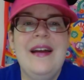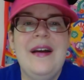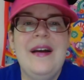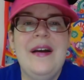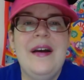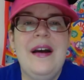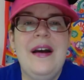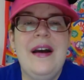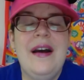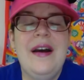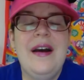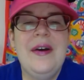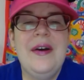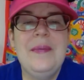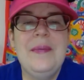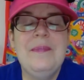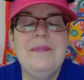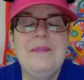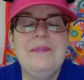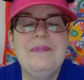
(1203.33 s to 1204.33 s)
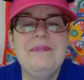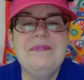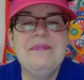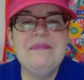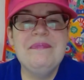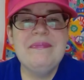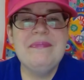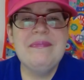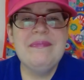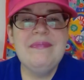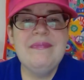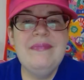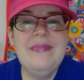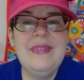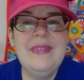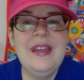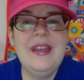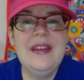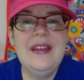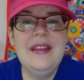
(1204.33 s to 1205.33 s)

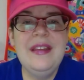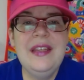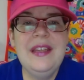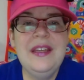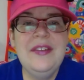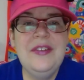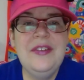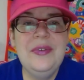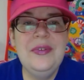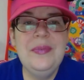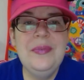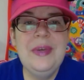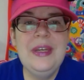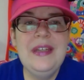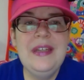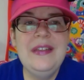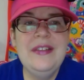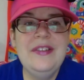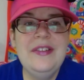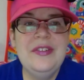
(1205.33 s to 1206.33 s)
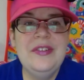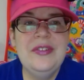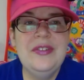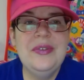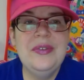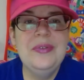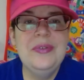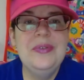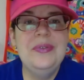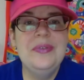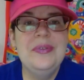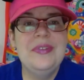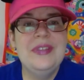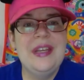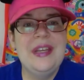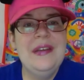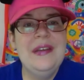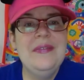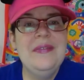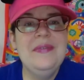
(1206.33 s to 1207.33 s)
They do manage to
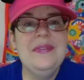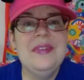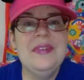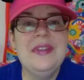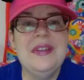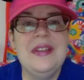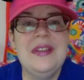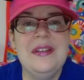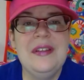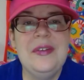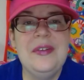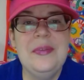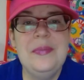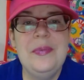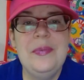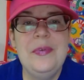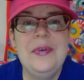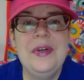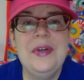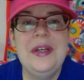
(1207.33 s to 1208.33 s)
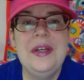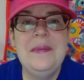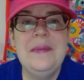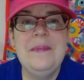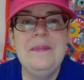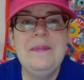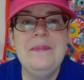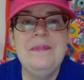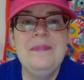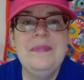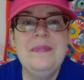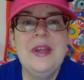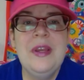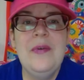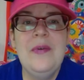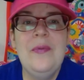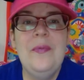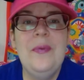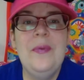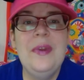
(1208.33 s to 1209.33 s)
save the little boy
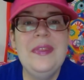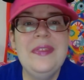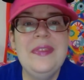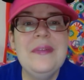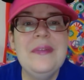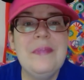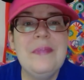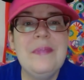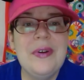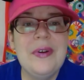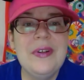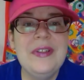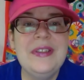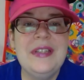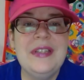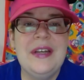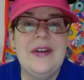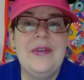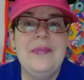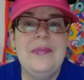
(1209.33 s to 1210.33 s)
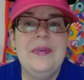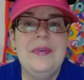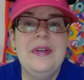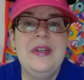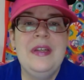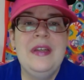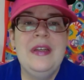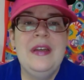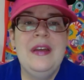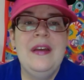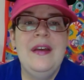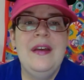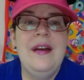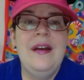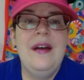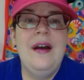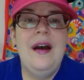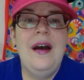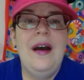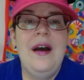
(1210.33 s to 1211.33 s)
with the bird's help.
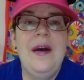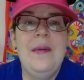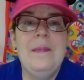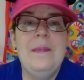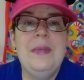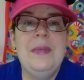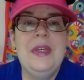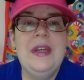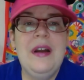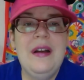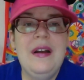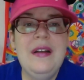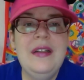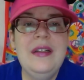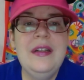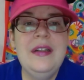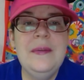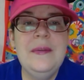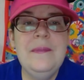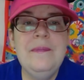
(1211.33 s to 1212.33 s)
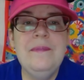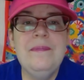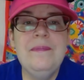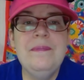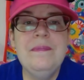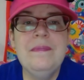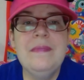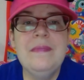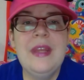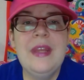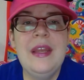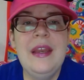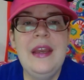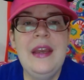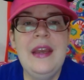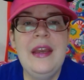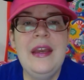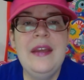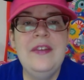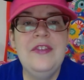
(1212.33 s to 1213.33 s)
Bianca
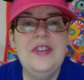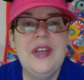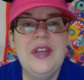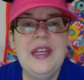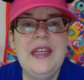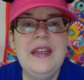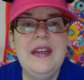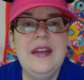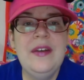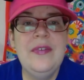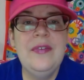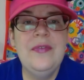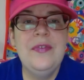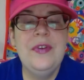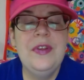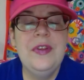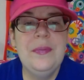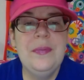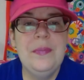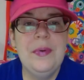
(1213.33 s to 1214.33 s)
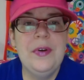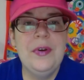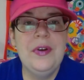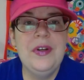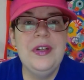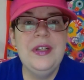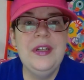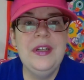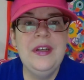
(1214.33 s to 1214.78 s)
and Jake free the bird